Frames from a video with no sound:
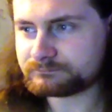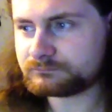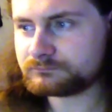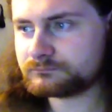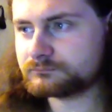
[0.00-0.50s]

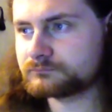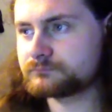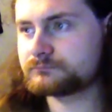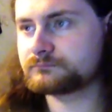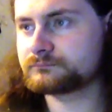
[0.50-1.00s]

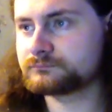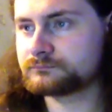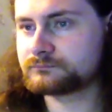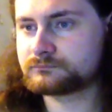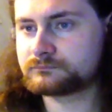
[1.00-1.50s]

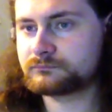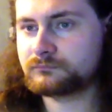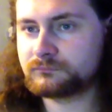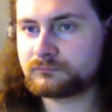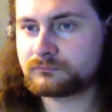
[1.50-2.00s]

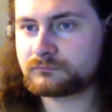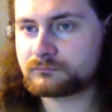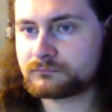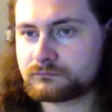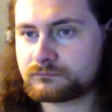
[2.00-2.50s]

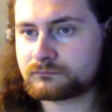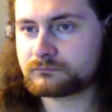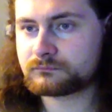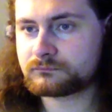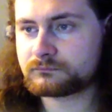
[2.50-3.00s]

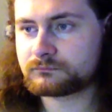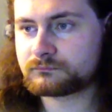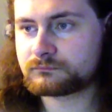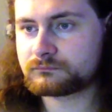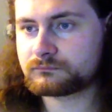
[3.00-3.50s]

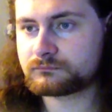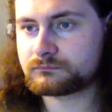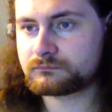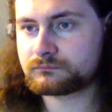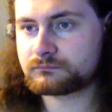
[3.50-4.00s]

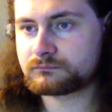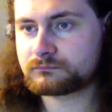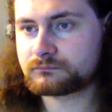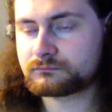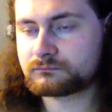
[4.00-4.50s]

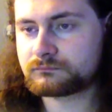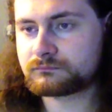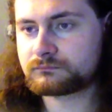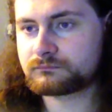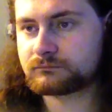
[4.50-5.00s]

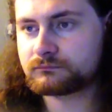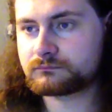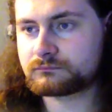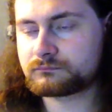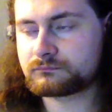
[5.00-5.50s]

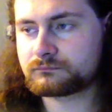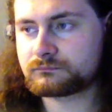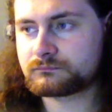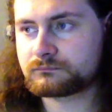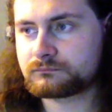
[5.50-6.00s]

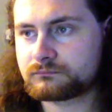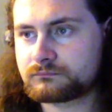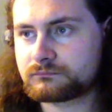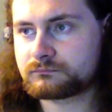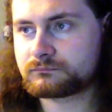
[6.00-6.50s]

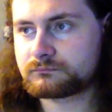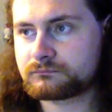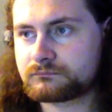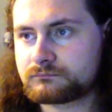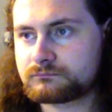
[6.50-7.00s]

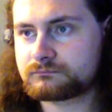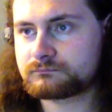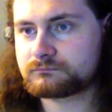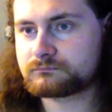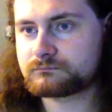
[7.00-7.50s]

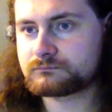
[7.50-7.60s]
(silence)